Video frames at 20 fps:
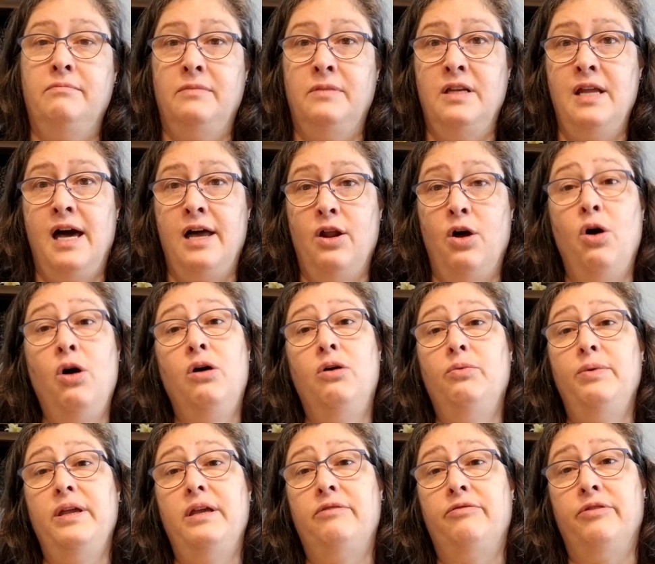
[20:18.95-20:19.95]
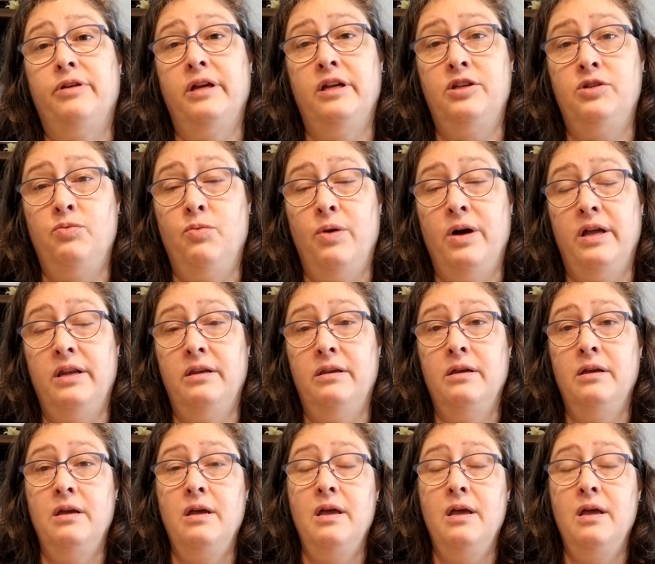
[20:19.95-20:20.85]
not a whole week for each one,